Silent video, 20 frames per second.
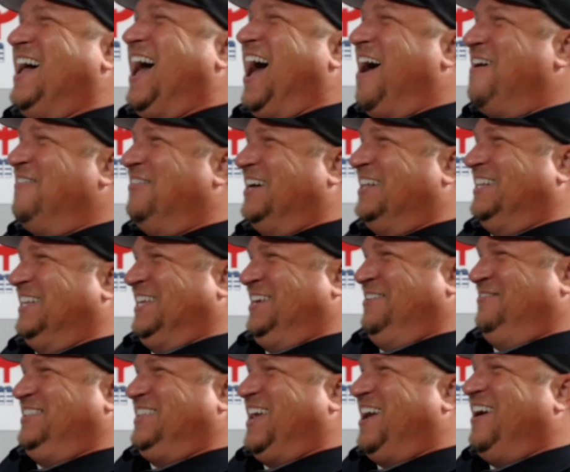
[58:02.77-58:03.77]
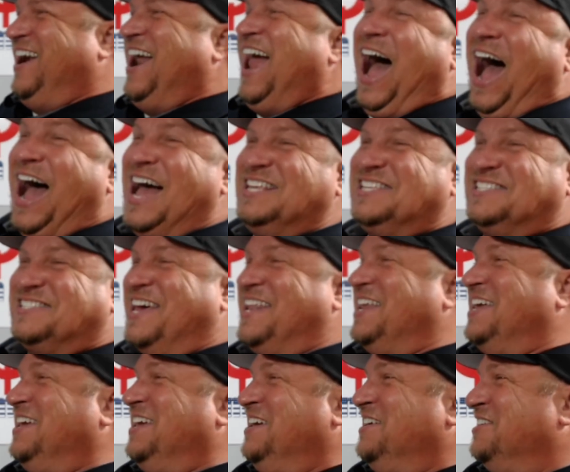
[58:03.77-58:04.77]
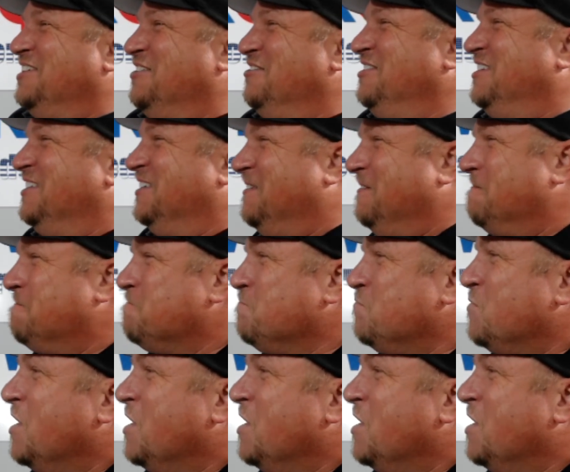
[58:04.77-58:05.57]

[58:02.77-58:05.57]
I'm going to leave it there. I said it. You didn't.